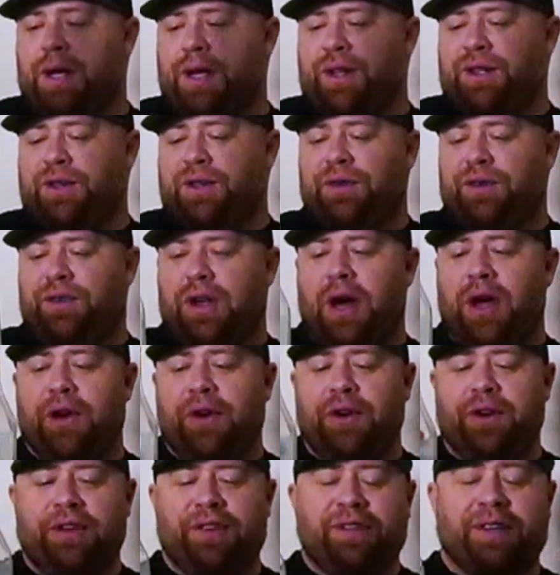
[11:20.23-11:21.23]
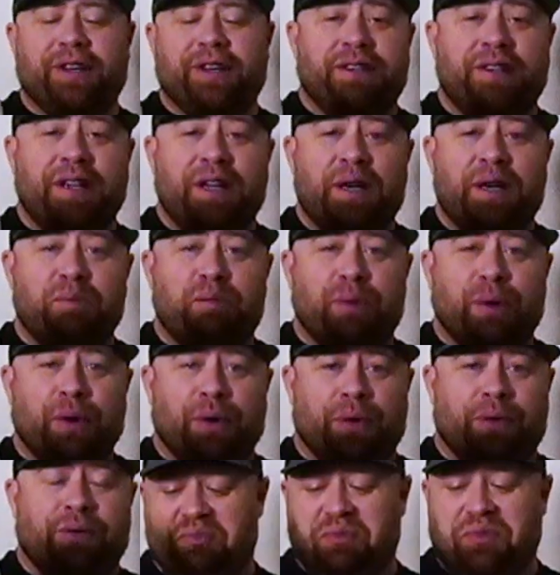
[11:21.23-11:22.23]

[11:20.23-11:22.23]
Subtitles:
So it's 116 proof.